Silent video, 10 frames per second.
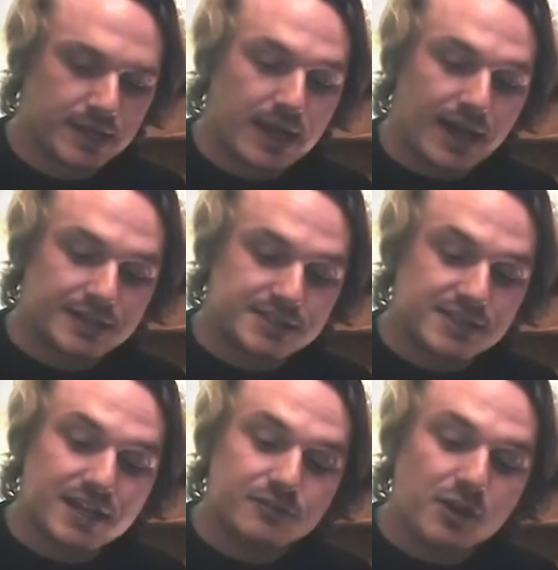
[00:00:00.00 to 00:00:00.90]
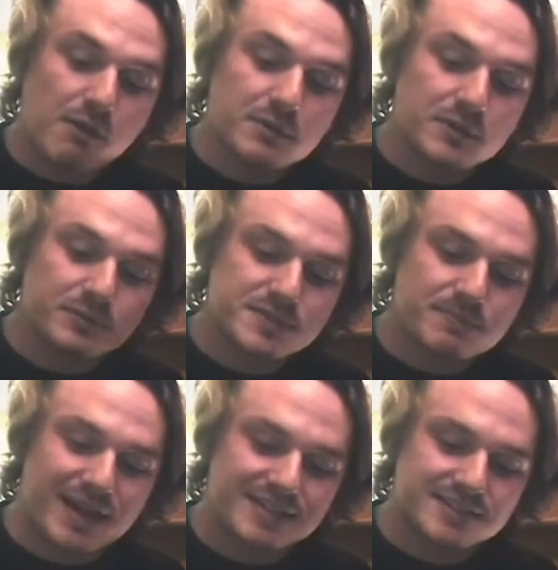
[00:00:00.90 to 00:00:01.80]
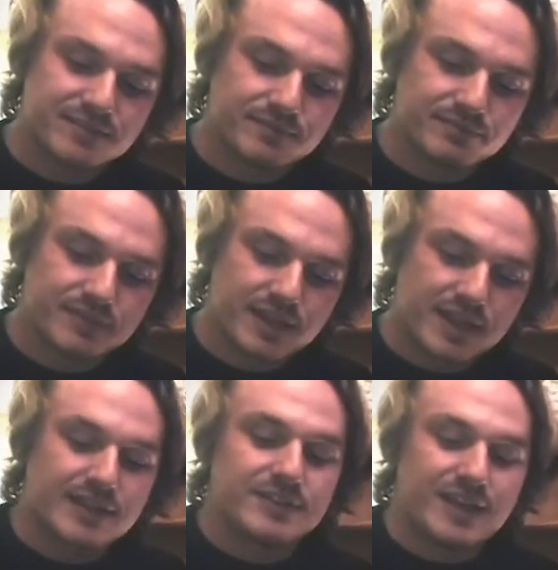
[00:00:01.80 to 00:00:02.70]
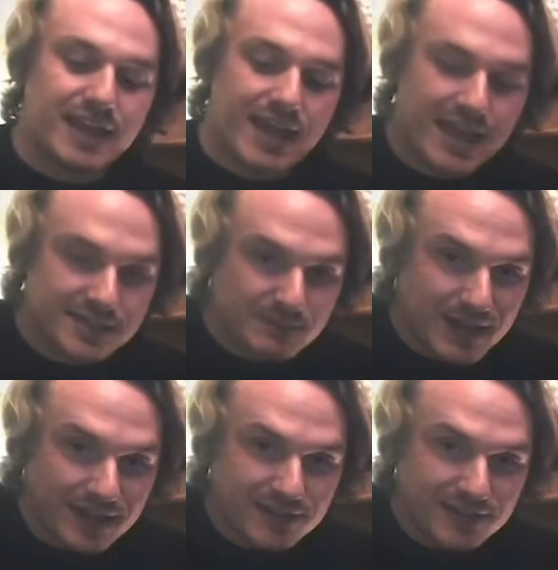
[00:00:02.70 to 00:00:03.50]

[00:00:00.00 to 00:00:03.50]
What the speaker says: And instead of going up to bed, they hid behind the